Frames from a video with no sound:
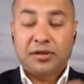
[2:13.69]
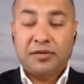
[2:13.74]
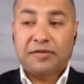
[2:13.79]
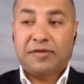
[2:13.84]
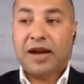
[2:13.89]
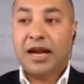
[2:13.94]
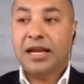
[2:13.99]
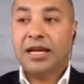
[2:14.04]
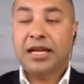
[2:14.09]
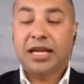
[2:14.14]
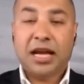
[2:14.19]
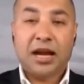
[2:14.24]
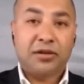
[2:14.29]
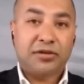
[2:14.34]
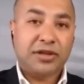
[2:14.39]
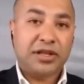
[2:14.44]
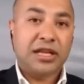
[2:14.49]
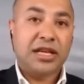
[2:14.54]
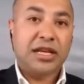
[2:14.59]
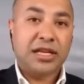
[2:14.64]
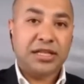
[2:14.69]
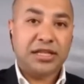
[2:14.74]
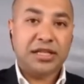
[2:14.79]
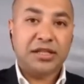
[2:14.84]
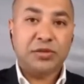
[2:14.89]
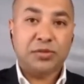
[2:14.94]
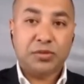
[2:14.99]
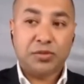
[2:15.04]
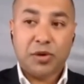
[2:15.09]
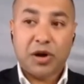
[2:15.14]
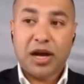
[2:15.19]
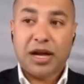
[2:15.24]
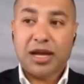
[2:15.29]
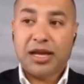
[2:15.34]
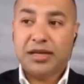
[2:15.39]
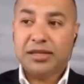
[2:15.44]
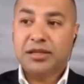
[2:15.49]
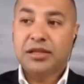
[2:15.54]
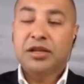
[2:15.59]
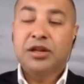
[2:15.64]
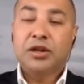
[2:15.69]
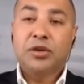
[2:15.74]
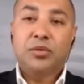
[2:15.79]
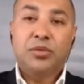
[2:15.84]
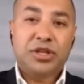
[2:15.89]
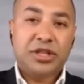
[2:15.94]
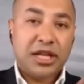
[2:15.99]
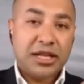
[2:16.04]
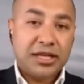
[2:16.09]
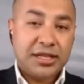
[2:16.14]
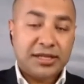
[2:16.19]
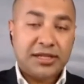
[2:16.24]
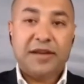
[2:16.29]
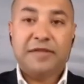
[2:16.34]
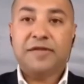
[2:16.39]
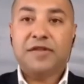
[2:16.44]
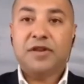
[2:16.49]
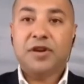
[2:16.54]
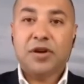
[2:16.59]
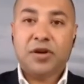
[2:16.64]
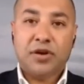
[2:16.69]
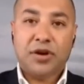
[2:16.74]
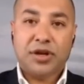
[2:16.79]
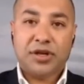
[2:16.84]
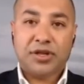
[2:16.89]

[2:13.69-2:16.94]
finding out the easy ways which can save you